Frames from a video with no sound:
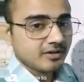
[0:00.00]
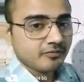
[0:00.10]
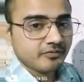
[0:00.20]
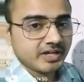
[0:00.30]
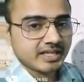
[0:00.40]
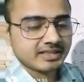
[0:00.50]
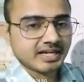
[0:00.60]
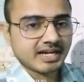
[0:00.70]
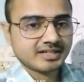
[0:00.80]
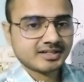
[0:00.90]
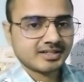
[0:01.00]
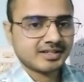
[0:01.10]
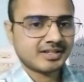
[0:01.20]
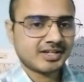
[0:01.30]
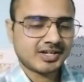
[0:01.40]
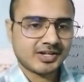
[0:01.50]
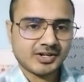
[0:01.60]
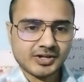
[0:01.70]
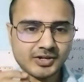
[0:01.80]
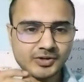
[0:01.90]
a way that
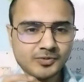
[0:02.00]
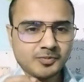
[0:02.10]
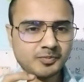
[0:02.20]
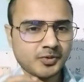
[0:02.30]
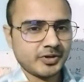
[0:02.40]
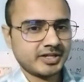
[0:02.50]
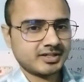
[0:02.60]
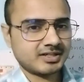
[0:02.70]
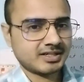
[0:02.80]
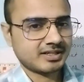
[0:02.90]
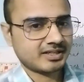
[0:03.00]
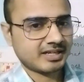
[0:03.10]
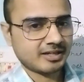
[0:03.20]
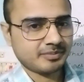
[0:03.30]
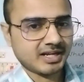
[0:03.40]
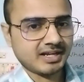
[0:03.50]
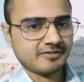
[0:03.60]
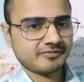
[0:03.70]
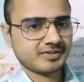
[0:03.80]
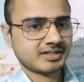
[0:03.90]
no point can be left.
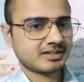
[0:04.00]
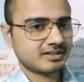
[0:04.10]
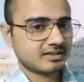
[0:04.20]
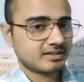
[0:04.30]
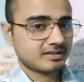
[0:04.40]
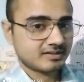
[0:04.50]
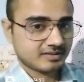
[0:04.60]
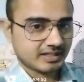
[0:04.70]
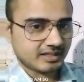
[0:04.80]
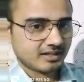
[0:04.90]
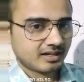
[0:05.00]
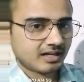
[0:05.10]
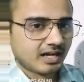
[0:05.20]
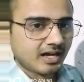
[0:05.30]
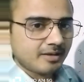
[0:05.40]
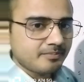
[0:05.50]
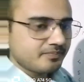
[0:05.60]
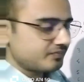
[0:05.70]
See, I'm